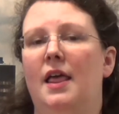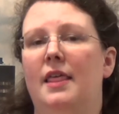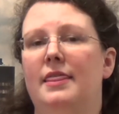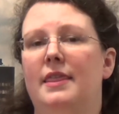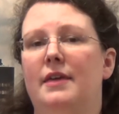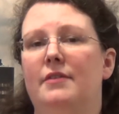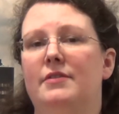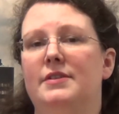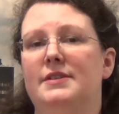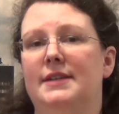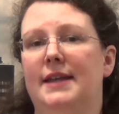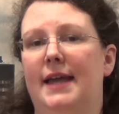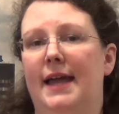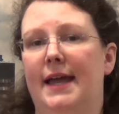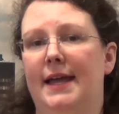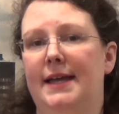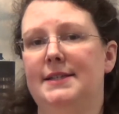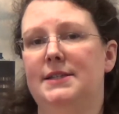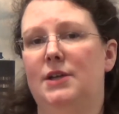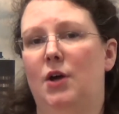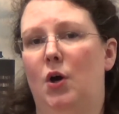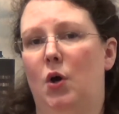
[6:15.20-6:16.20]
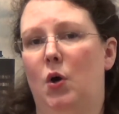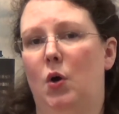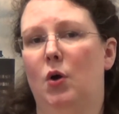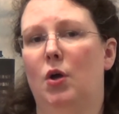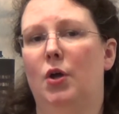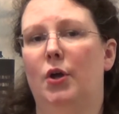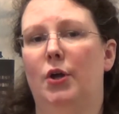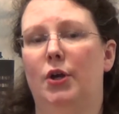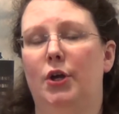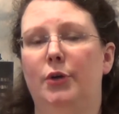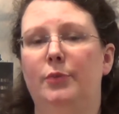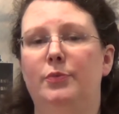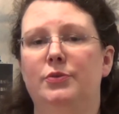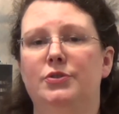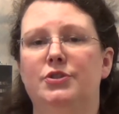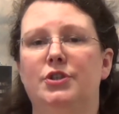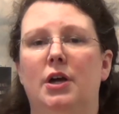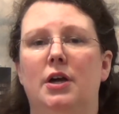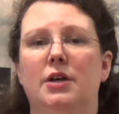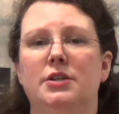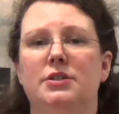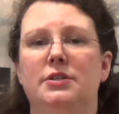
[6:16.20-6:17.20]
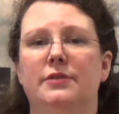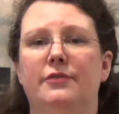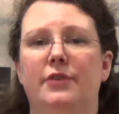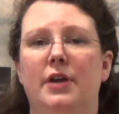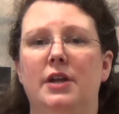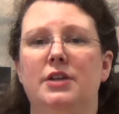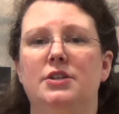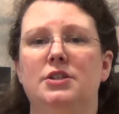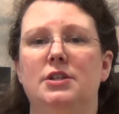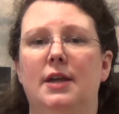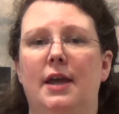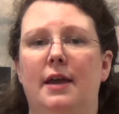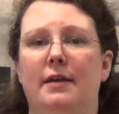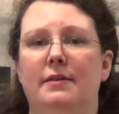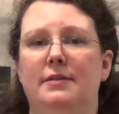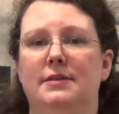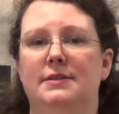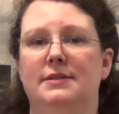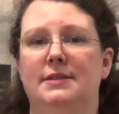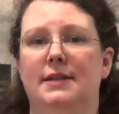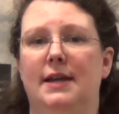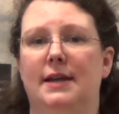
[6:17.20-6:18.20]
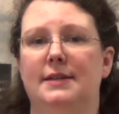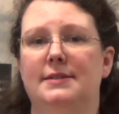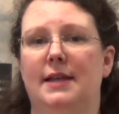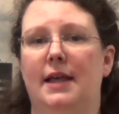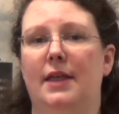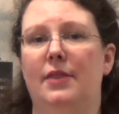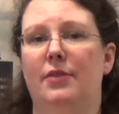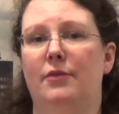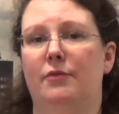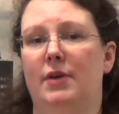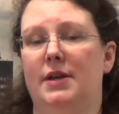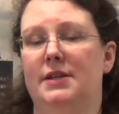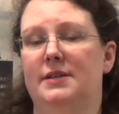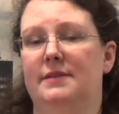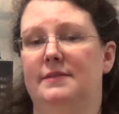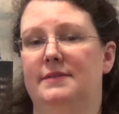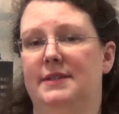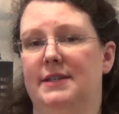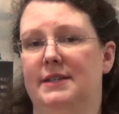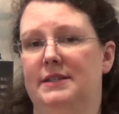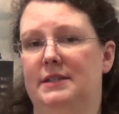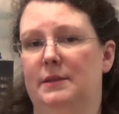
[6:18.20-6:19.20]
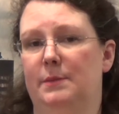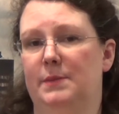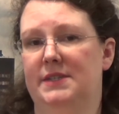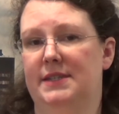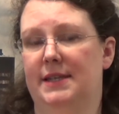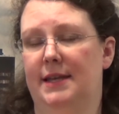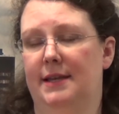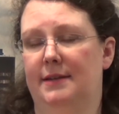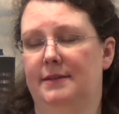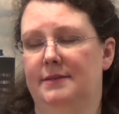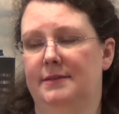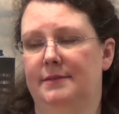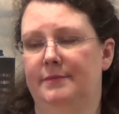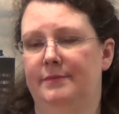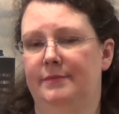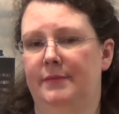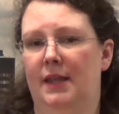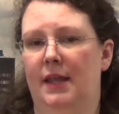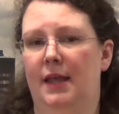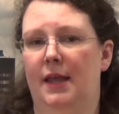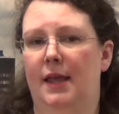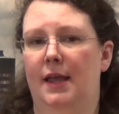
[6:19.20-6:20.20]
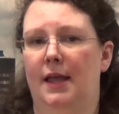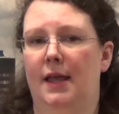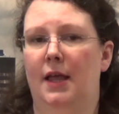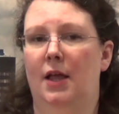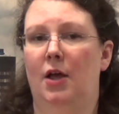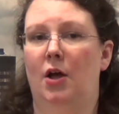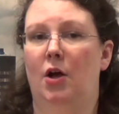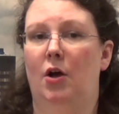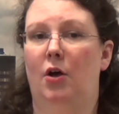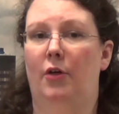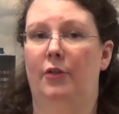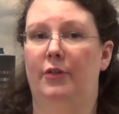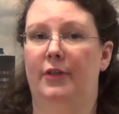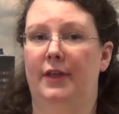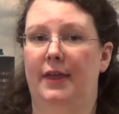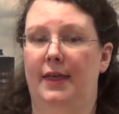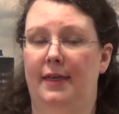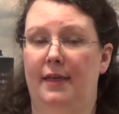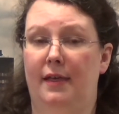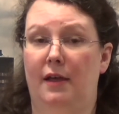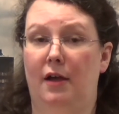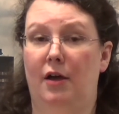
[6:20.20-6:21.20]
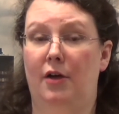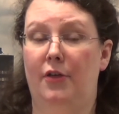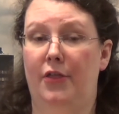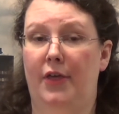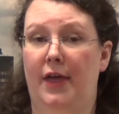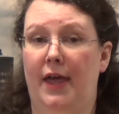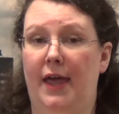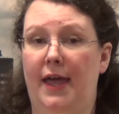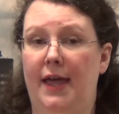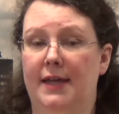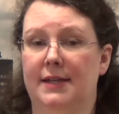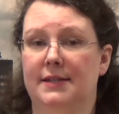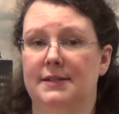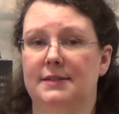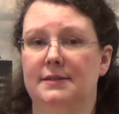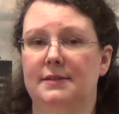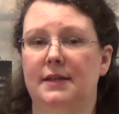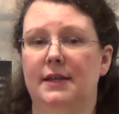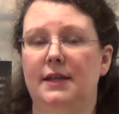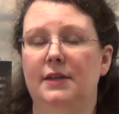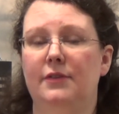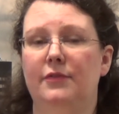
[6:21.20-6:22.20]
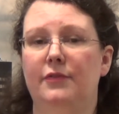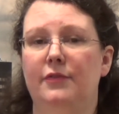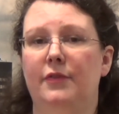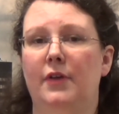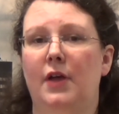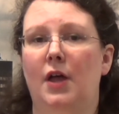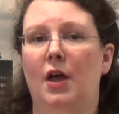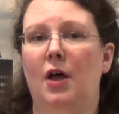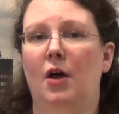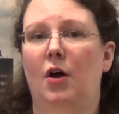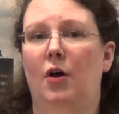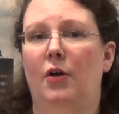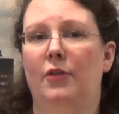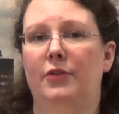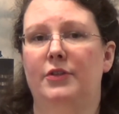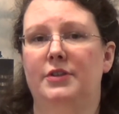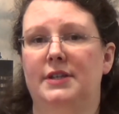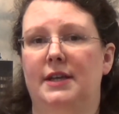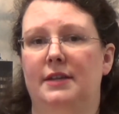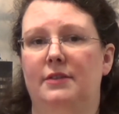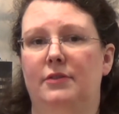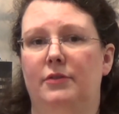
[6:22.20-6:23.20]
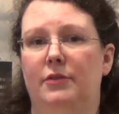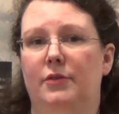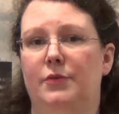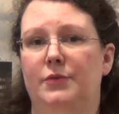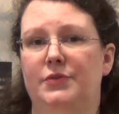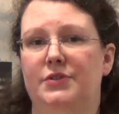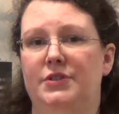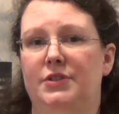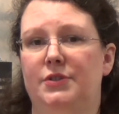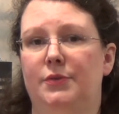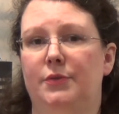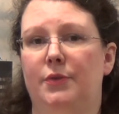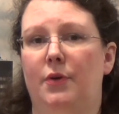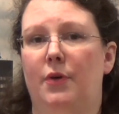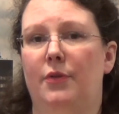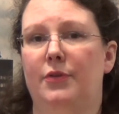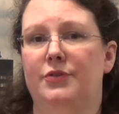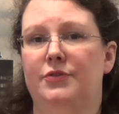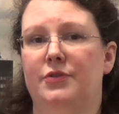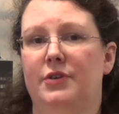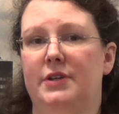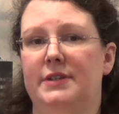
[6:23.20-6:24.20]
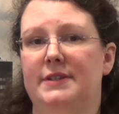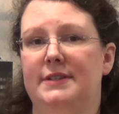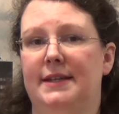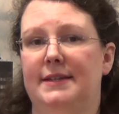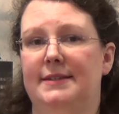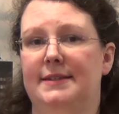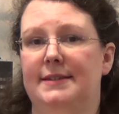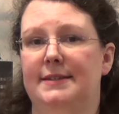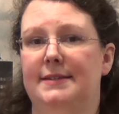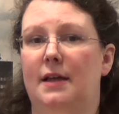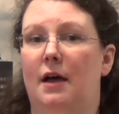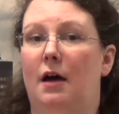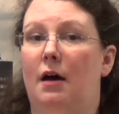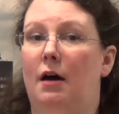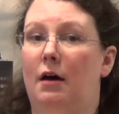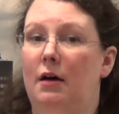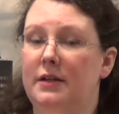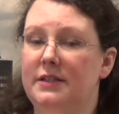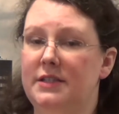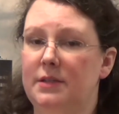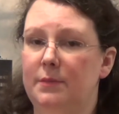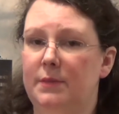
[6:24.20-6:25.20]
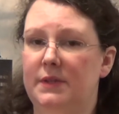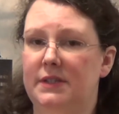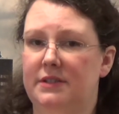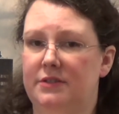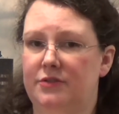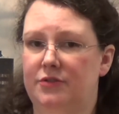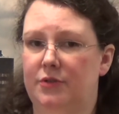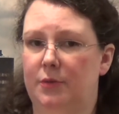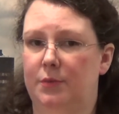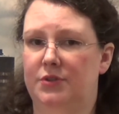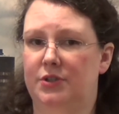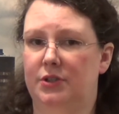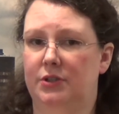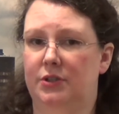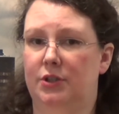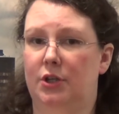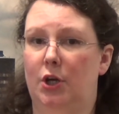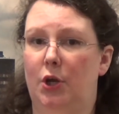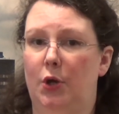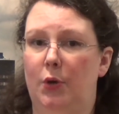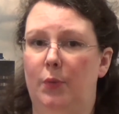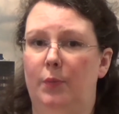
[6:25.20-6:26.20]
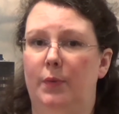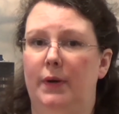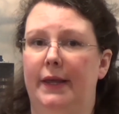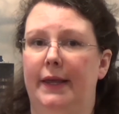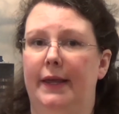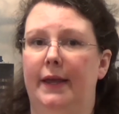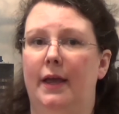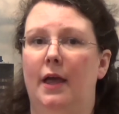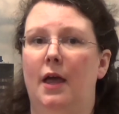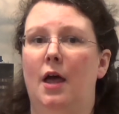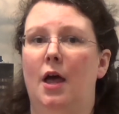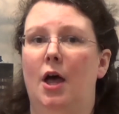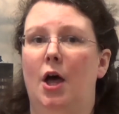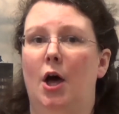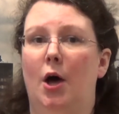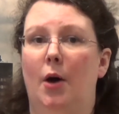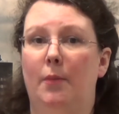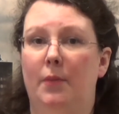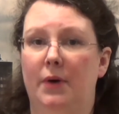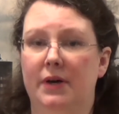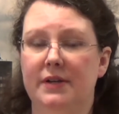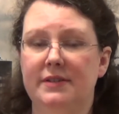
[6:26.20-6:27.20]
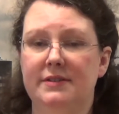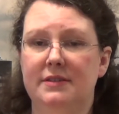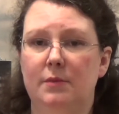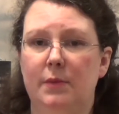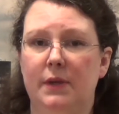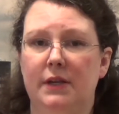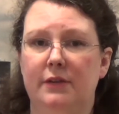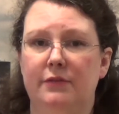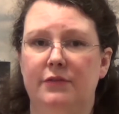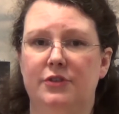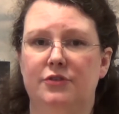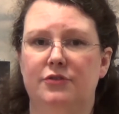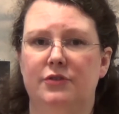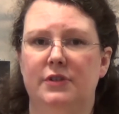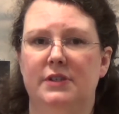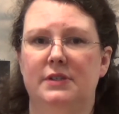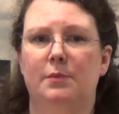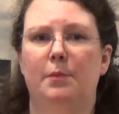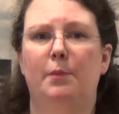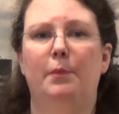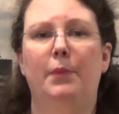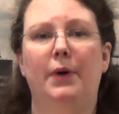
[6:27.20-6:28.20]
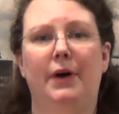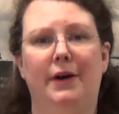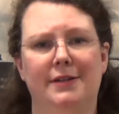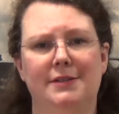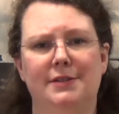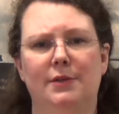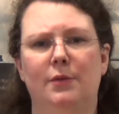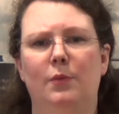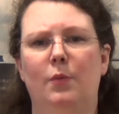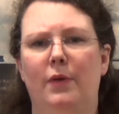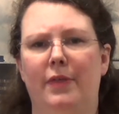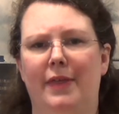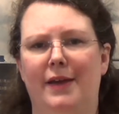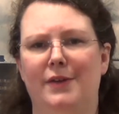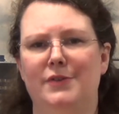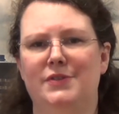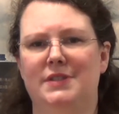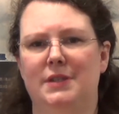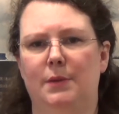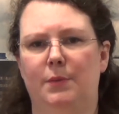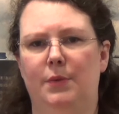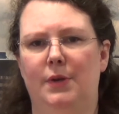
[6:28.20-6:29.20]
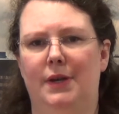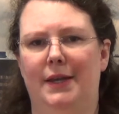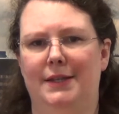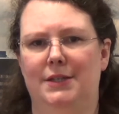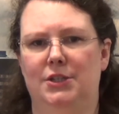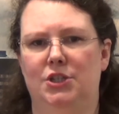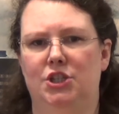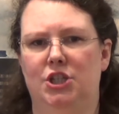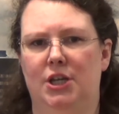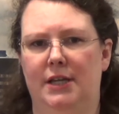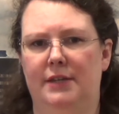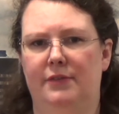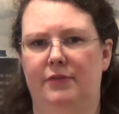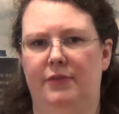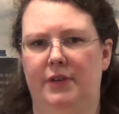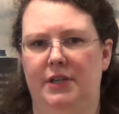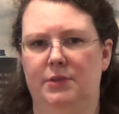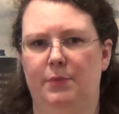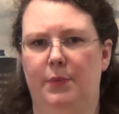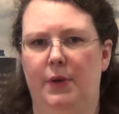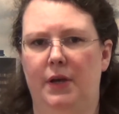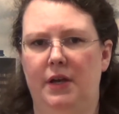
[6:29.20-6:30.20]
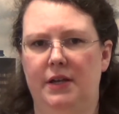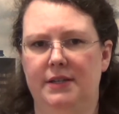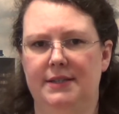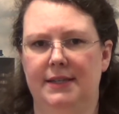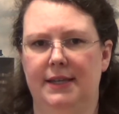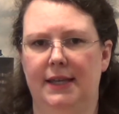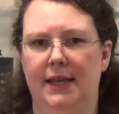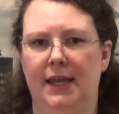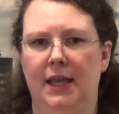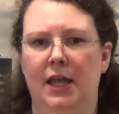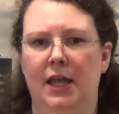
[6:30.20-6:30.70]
there is an ad hoc global charge to French inheritance tax at the rate of 60%. On the other hand, if on the death of the constituent the trust assets are to be distributed globally amongst the beneficiaries but without stipulated shares for each party,